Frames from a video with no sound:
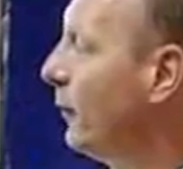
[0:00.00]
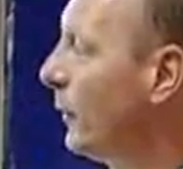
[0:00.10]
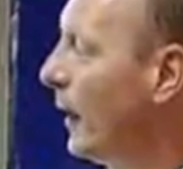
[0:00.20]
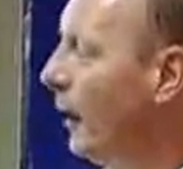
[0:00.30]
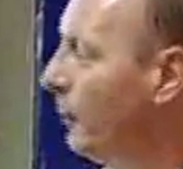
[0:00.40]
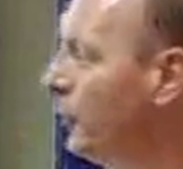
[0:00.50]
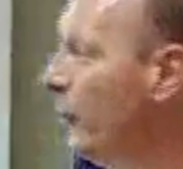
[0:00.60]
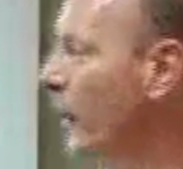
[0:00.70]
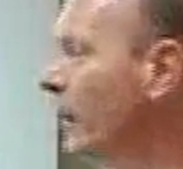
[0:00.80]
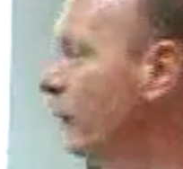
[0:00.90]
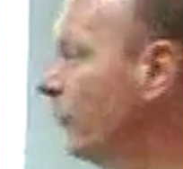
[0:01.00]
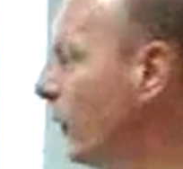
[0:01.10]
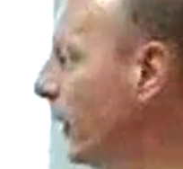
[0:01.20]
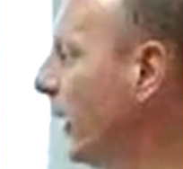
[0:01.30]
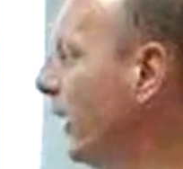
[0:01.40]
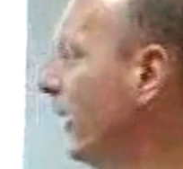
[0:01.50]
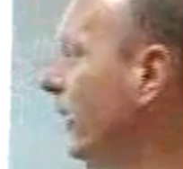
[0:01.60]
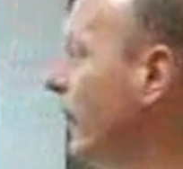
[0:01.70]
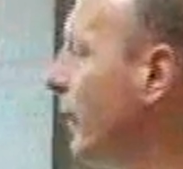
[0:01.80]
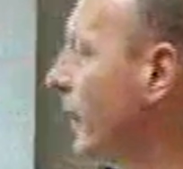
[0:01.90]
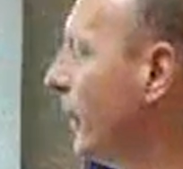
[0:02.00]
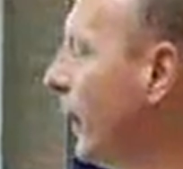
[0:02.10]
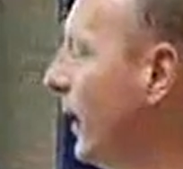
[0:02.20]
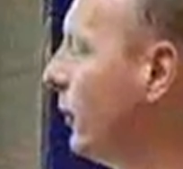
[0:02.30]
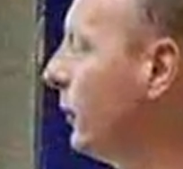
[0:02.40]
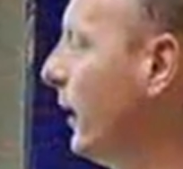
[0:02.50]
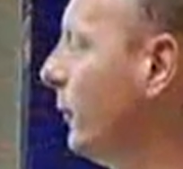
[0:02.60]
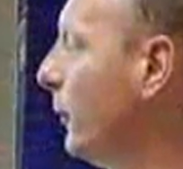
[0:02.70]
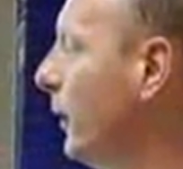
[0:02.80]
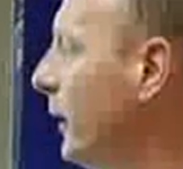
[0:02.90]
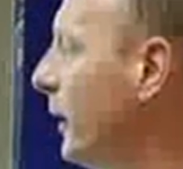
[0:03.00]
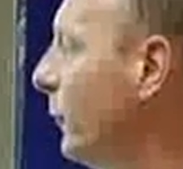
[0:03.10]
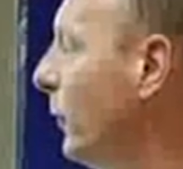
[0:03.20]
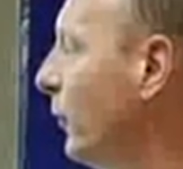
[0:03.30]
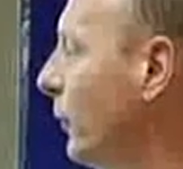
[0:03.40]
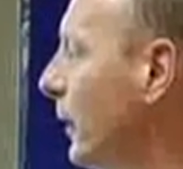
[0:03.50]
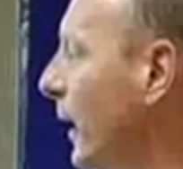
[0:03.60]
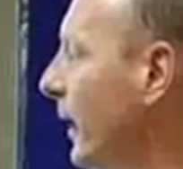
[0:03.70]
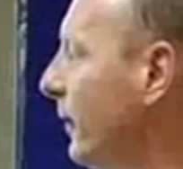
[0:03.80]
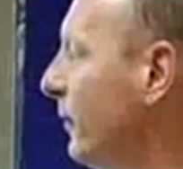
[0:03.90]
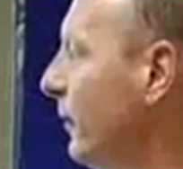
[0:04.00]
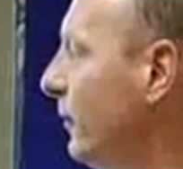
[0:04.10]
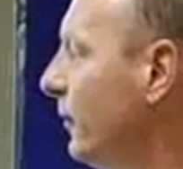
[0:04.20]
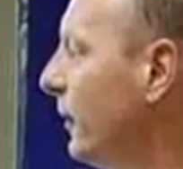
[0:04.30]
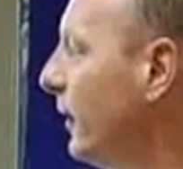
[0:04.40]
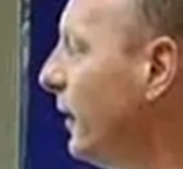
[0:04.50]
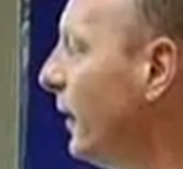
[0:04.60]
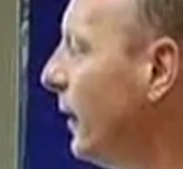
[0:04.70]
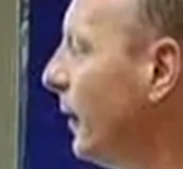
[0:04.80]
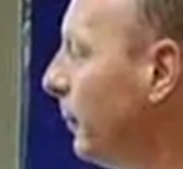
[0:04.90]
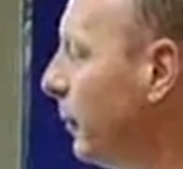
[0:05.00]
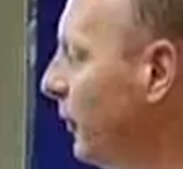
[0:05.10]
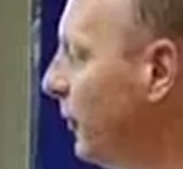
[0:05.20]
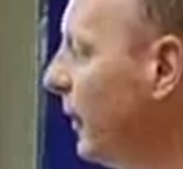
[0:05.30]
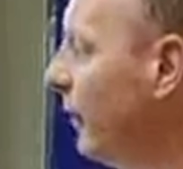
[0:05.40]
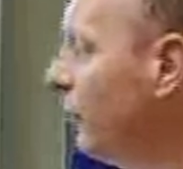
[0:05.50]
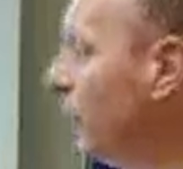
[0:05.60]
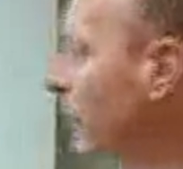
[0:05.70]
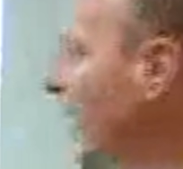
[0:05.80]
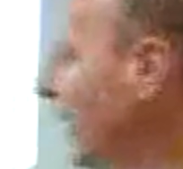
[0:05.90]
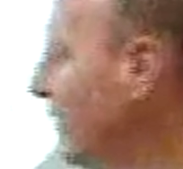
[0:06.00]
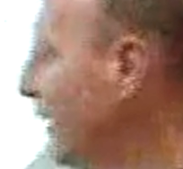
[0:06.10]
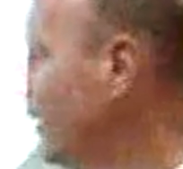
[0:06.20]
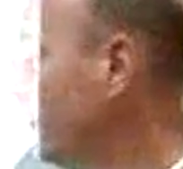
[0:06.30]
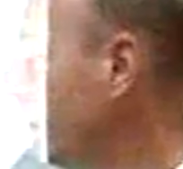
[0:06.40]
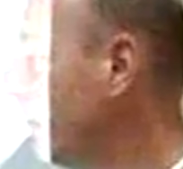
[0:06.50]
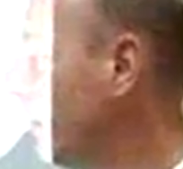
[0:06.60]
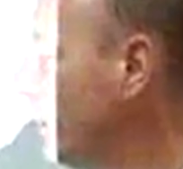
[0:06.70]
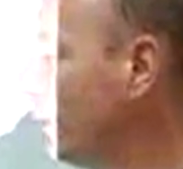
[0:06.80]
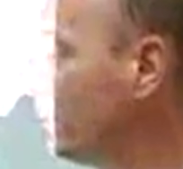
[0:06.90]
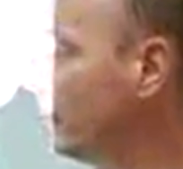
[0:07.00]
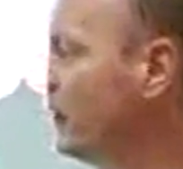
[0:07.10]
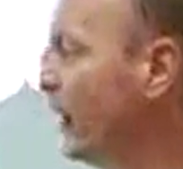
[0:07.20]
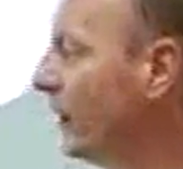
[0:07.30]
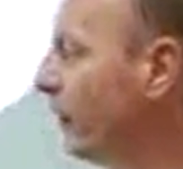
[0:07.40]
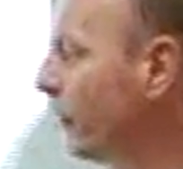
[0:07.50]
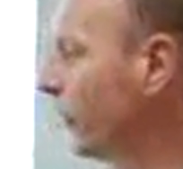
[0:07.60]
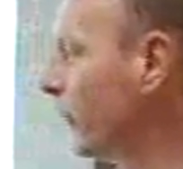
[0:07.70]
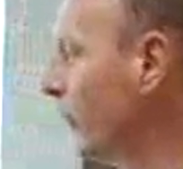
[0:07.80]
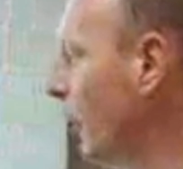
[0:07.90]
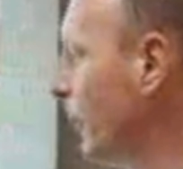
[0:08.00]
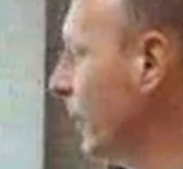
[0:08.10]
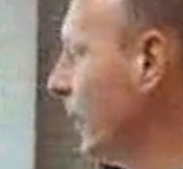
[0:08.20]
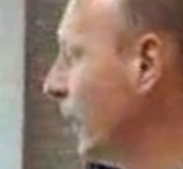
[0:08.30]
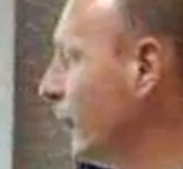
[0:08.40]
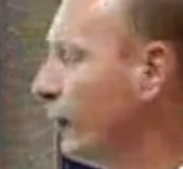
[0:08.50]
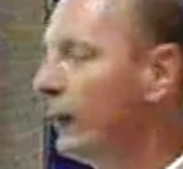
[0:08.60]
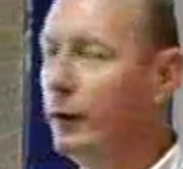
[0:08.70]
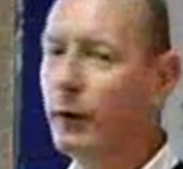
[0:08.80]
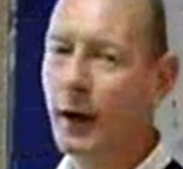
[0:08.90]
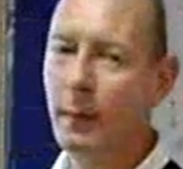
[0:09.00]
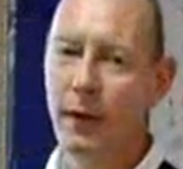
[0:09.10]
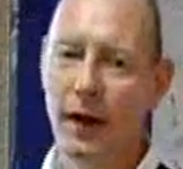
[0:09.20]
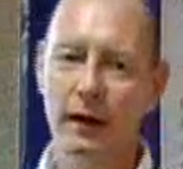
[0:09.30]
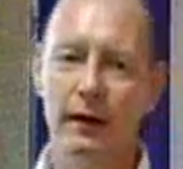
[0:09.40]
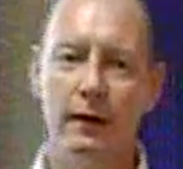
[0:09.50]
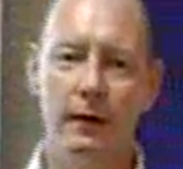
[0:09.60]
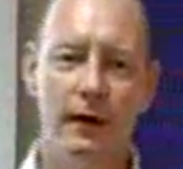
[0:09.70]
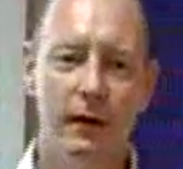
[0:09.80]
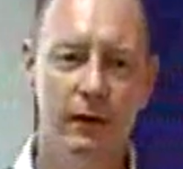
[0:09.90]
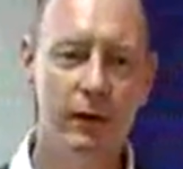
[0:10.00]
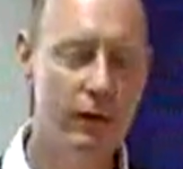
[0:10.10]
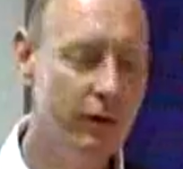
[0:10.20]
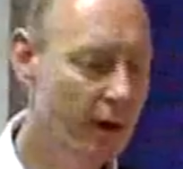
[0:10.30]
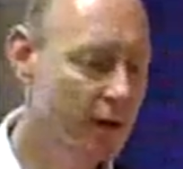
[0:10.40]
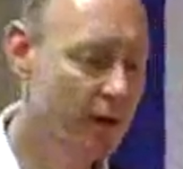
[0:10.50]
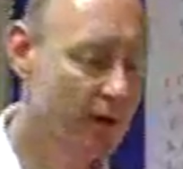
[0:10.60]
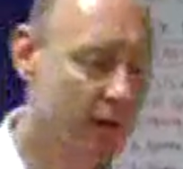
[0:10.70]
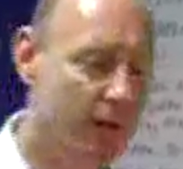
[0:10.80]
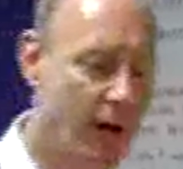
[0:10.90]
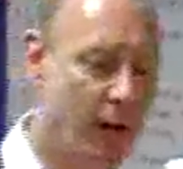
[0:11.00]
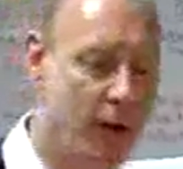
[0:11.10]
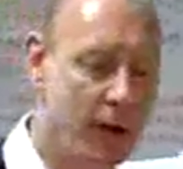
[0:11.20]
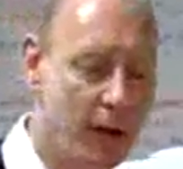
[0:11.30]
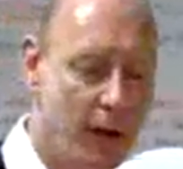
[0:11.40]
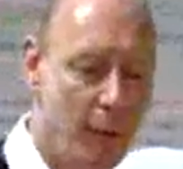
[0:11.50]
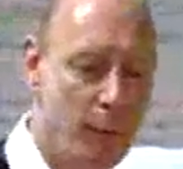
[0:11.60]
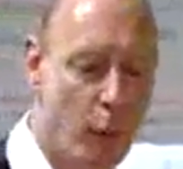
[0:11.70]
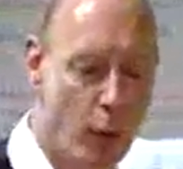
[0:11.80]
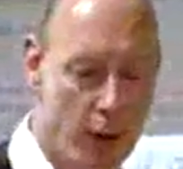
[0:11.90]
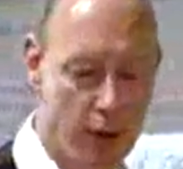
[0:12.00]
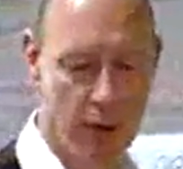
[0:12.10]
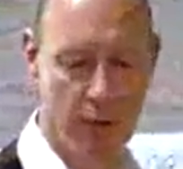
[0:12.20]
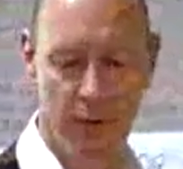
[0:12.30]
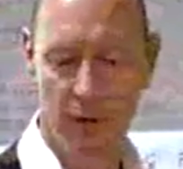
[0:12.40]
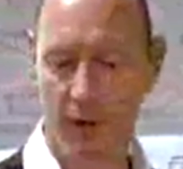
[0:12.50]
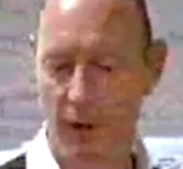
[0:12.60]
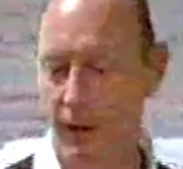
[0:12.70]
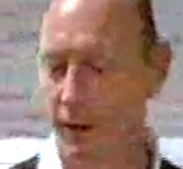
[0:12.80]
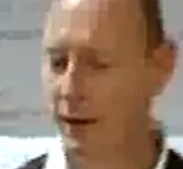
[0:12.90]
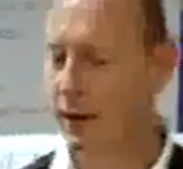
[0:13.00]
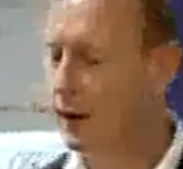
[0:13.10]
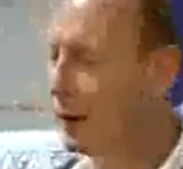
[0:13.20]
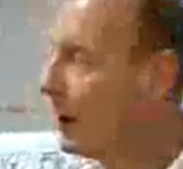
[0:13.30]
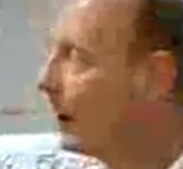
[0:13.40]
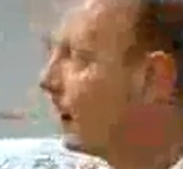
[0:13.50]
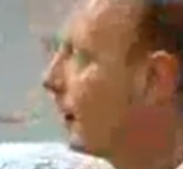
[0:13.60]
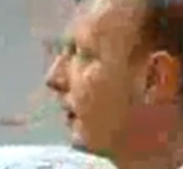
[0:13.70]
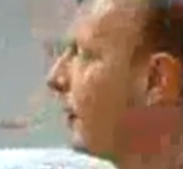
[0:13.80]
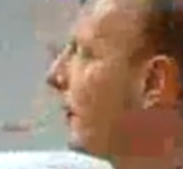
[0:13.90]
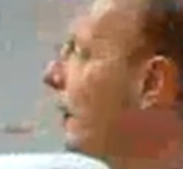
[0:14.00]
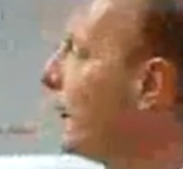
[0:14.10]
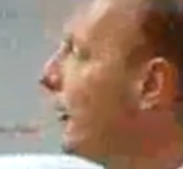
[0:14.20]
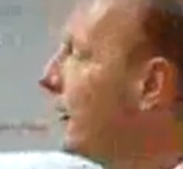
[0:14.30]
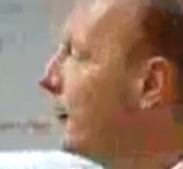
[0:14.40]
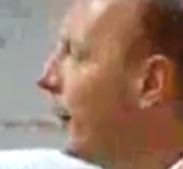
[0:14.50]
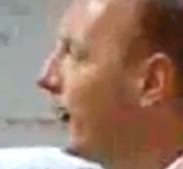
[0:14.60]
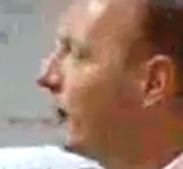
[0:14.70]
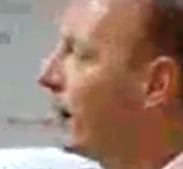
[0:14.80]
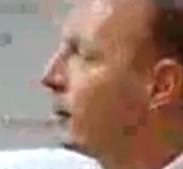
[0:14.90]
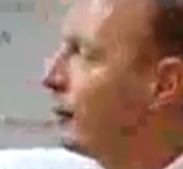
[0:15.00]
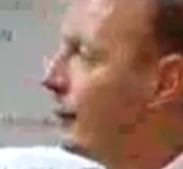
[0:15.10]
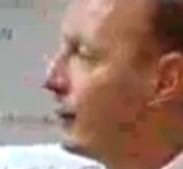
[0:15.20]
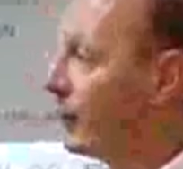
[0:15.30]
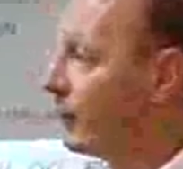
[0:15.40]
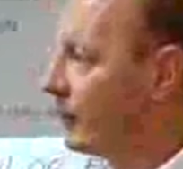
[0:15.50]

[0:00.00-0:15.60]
will help you in working in your network and with your alliances. Plus it gives you the data, very concrete data for your lobby and for your campaign. So it's very important in the background of all this.